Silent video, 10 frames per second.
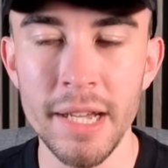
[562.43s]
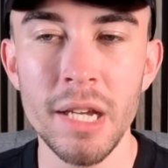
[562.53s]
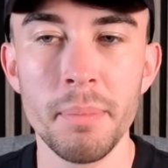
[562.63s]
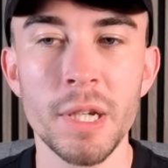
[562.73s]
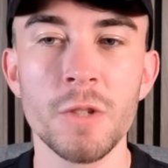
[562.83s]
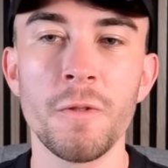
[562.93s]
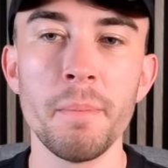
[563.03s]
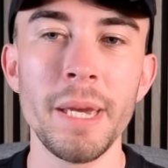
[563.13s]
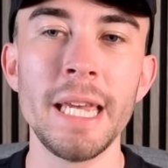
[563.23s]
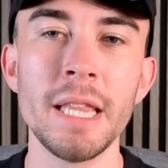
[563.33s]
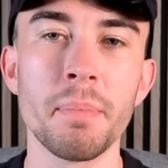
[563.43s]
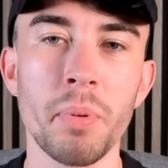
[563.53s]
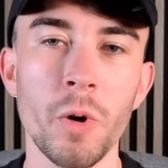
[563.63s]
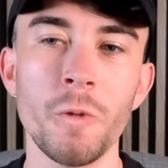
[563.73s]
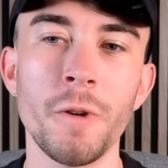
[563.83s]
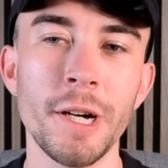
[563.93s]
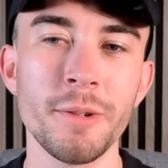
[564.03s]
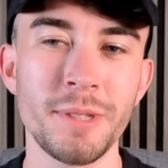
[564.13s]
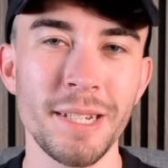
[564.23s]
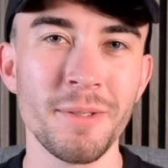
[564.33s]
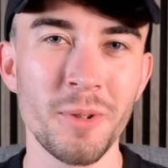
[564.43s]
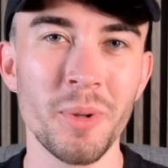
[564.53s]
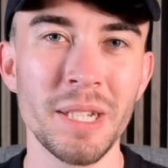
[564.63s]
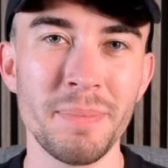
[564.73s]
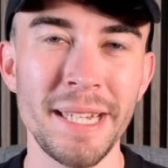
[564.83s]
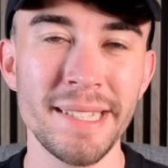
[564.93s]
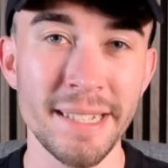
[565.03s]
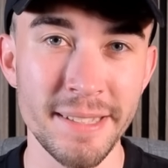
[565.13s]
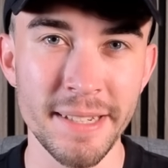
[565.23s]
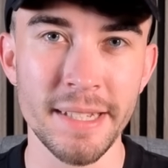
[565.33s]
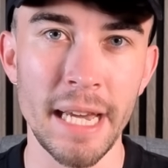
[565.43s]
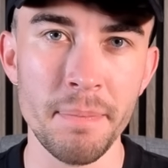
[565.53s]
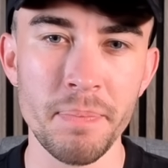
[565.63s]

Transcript: Because for me, the profiles didn't always make sense in this game,